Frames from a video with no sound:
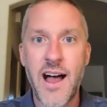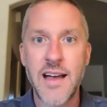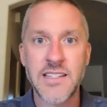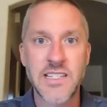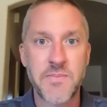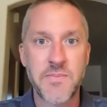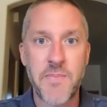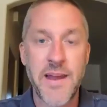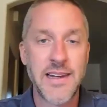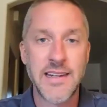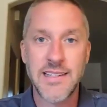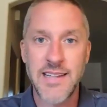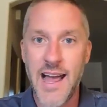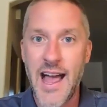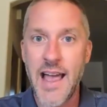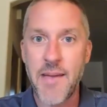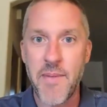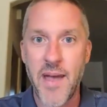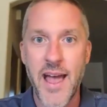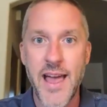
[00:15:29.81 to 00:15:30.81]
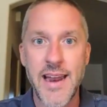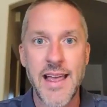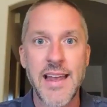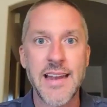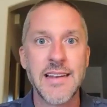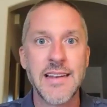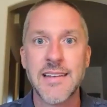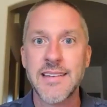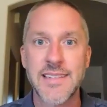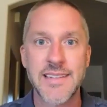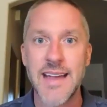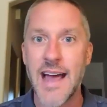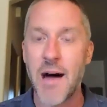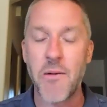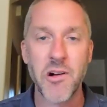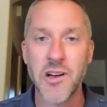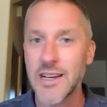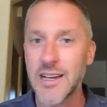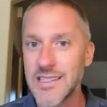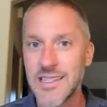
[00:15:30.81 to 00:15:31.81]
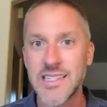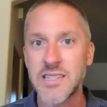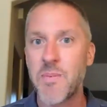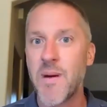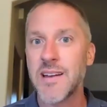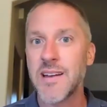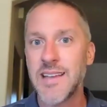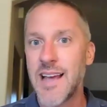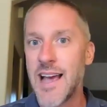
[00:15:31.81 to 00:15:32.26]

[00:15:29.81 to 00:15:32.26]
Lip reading: spending time at, and now we'll get to spend